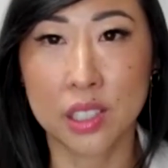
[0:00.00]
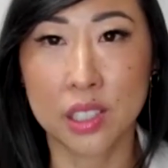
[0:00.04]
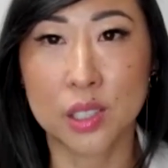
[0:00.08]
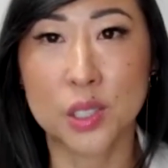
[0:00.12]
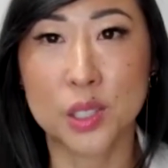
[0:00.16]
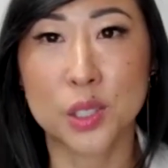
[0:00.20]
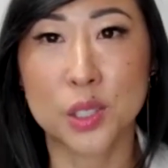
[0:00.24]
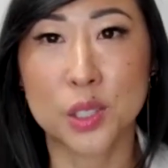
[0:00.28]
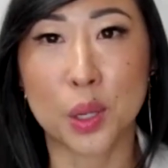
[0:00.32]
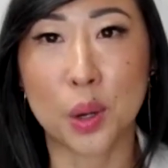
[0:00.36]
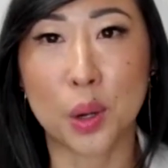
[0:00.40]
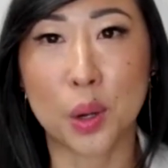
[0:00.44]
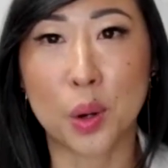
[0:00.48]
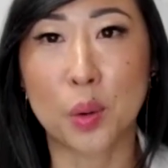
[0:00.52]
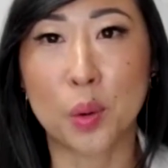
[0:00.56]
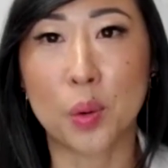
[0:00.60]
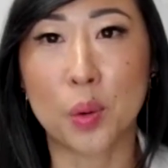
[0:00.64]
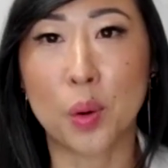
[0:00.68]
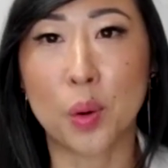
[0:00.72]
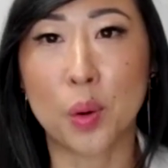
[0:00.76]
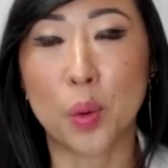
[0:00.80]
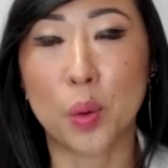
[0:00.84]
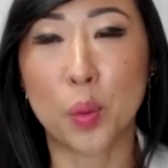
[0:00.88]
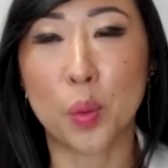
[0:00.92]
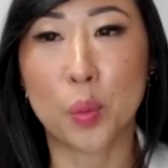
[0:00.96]

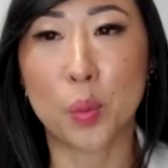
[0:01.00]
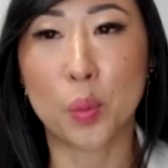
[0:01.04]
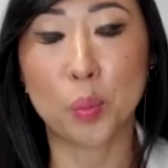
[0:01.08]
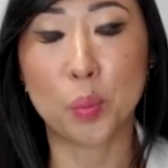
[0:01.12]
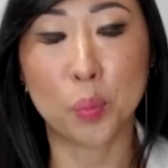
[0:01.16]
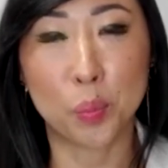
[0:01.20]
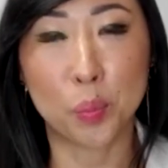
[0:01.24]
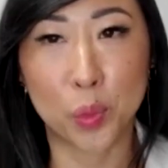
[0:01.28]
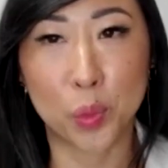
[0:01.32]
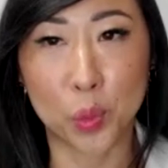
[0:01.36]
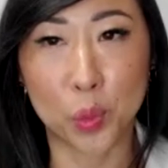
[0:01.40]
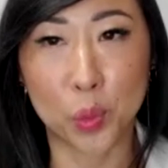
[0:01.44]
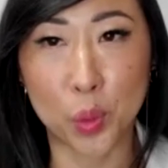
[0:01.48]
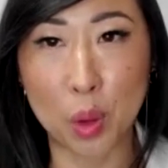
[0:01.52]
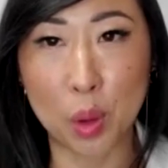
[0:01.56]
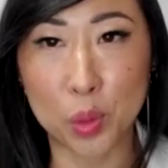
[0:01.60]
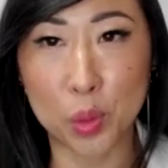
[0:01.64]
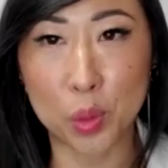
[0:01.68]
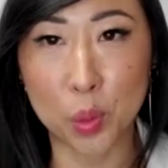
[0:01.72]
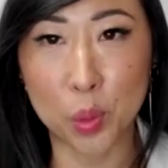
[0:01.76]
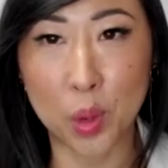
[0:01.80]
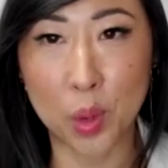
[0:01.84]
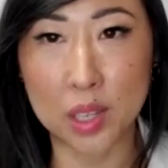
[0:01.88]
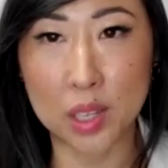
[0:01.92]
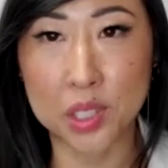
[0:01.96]
So throughout
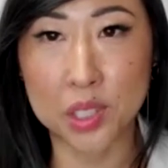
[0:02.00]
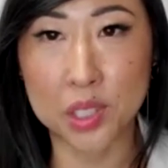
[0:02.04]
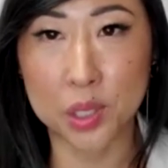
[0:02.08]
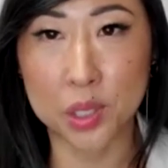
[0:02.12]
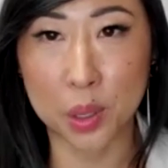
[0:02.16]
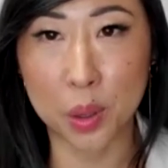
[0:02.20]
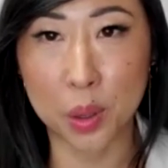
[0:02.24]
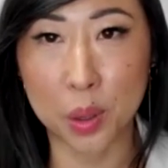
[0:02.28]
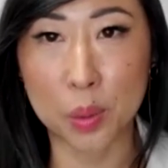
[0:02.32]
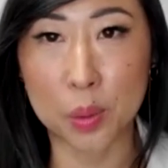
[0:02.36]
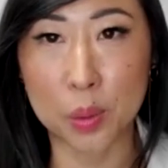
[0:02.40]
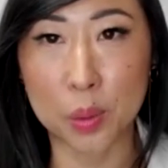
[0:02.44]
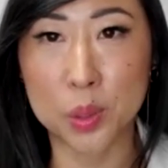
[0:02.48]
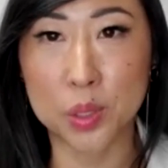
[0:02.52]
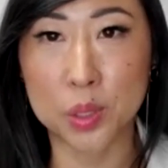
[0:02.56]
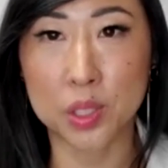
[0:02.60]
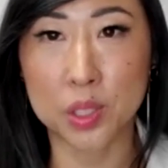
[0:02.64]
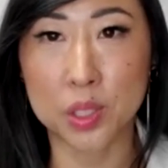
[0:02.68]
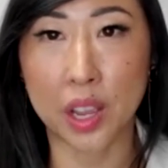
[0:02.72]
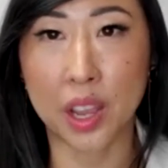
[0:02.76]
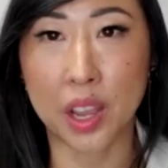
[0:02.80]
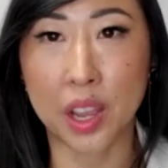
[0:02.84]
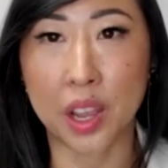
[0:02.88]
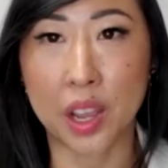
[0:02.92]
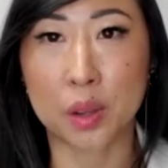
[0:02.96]
the West Coast
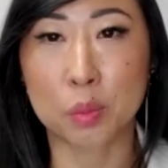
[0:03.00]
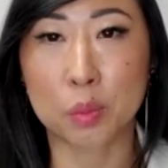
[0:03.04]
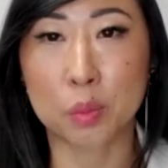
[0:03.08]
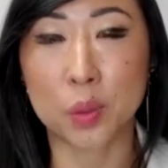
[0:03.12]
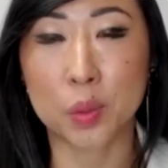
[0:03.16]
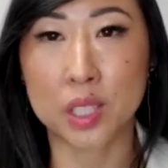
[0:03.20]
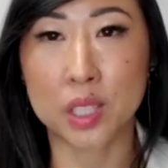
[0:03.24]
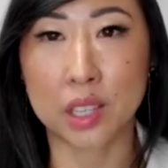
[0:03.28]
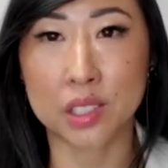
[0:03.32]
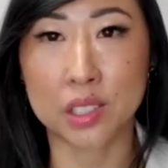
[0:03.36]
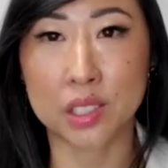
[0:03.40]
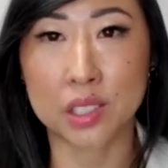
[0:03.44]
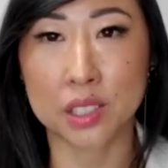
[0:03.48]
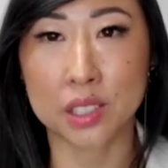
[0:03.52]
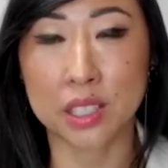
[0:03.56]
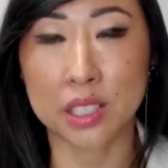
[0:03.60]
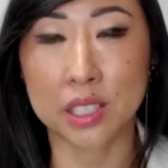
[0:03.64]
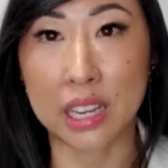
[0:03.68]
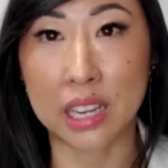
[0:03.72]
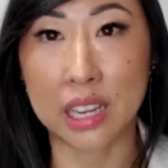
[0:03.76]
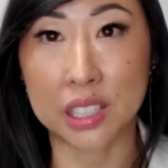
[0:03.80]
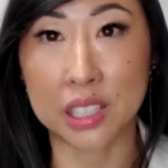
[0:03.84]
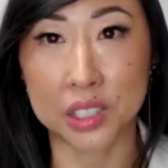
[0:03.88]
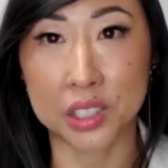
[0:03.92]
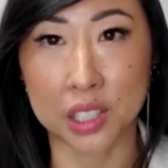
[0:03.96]
and
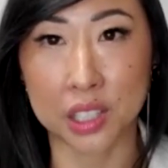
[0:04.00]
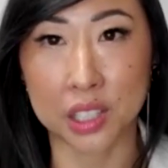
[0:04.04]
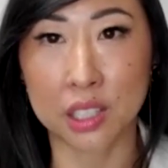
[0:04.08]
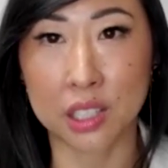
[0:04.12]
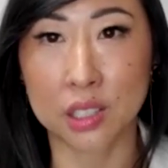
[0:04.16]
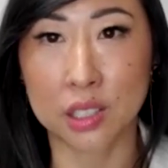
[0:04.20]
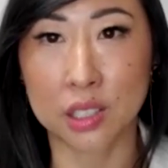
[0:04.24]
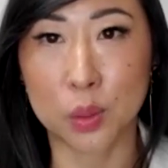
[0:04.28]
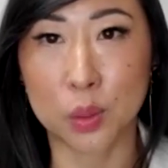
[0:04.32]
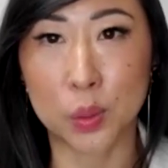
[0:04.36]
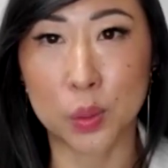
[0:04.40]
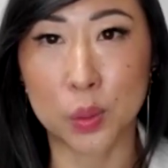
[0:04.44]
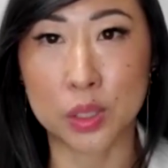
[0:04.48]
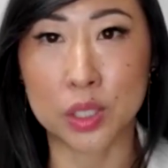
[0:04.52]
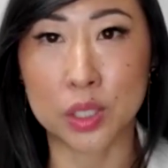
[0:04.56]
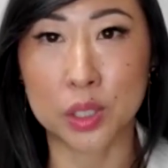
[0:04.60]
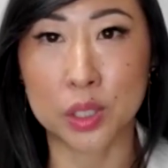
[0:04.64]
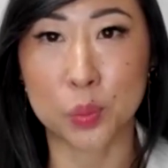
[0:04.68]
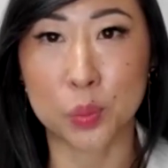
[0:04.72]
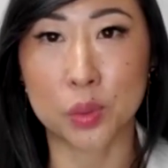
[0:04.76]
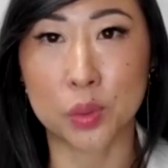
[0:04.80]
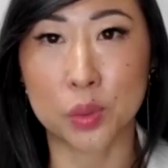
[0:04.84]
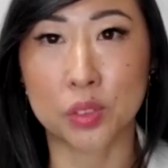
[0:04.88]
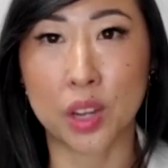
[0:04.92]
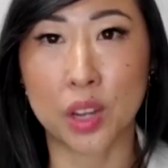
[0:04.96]
potentially Asia, which
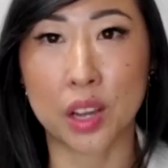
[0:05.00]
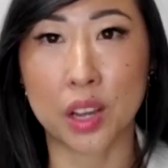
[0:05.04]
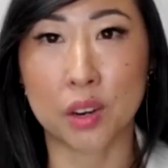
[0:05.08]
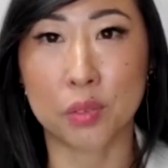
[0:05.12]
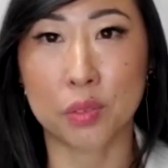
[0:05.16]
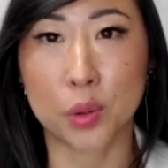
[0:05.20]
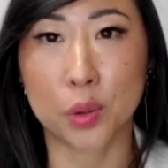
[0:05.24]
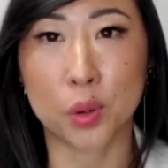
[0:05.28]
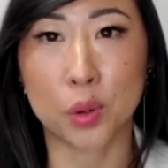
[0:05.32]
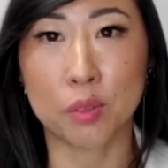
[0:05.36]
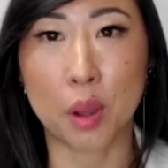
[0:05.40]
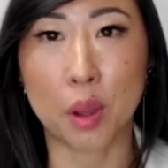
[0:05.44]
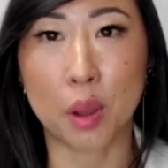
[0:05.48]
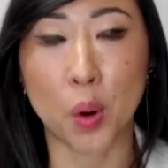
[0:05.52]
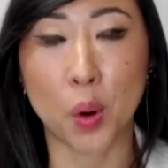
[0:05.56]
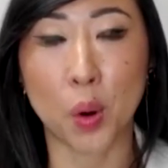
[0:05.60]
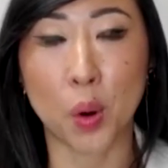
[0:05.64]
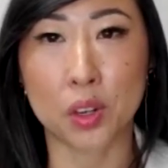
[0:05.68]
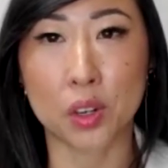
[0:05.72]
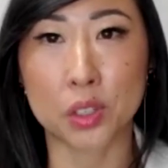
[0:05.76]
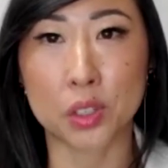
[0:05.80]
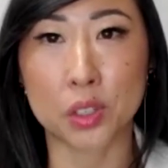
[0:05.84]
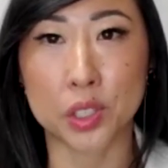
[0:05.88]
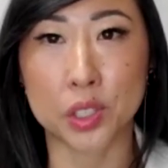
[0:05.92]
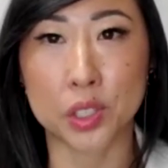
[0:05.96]
we've got a few event
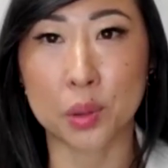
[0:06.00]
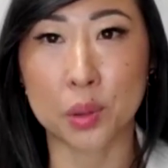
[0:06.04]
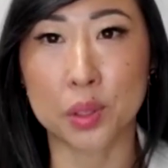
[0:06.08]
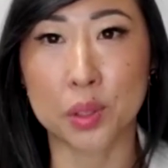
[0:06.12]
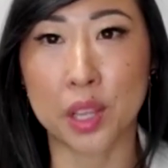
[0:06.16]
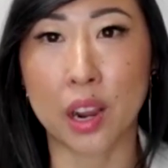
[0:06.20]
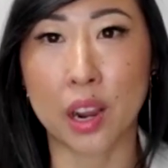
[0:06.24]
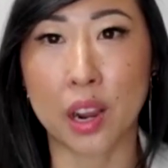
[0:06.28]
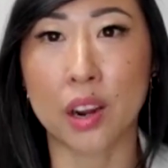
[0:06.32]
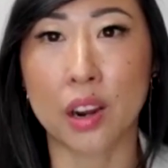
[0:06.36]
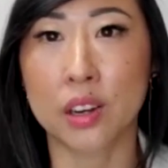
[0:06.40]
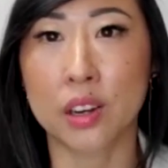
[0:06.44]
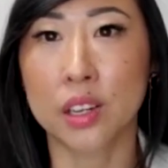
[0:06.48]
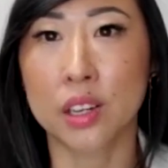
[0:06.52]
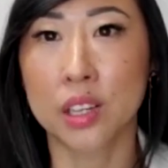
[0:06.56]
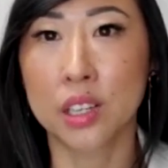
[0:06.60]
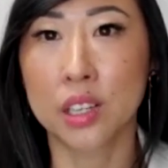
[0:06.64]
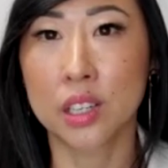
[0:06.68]
partners out there.